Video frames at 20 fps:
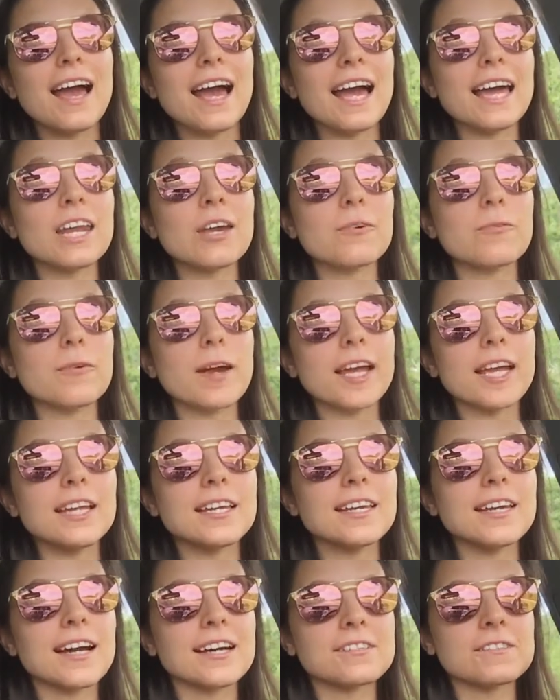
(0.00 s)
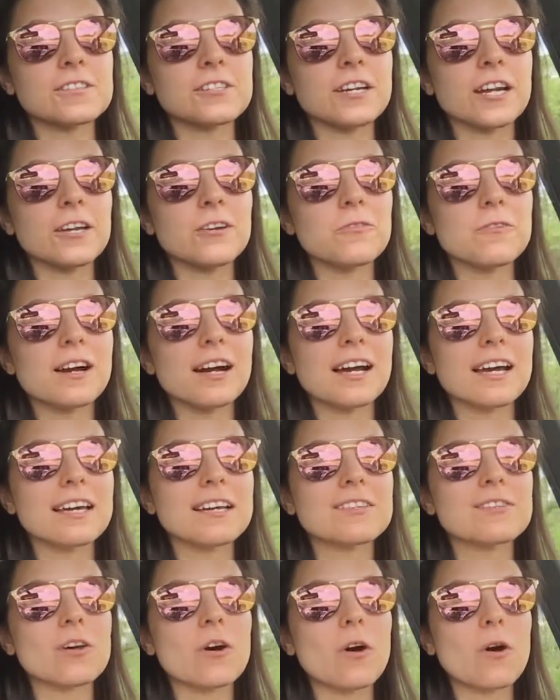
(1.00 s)
And it rained yesterday, you
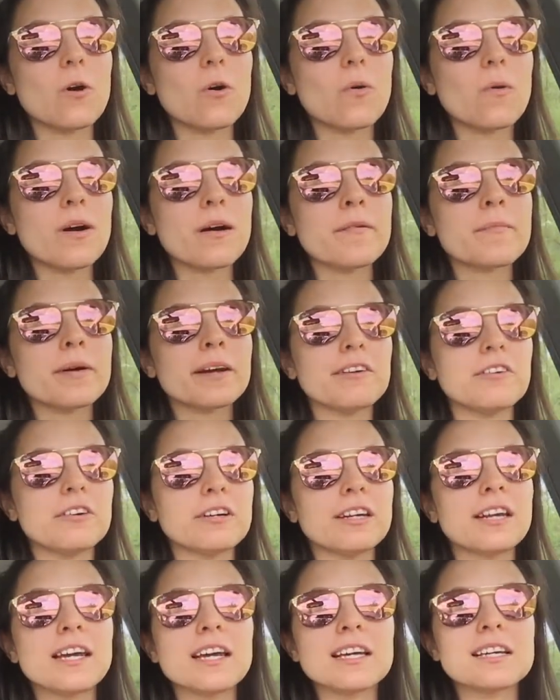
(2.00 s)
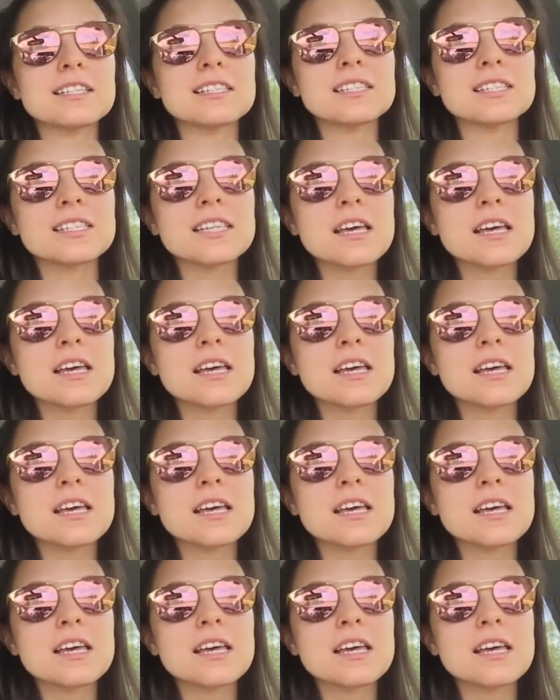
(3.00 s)
guys. Oh my goodness.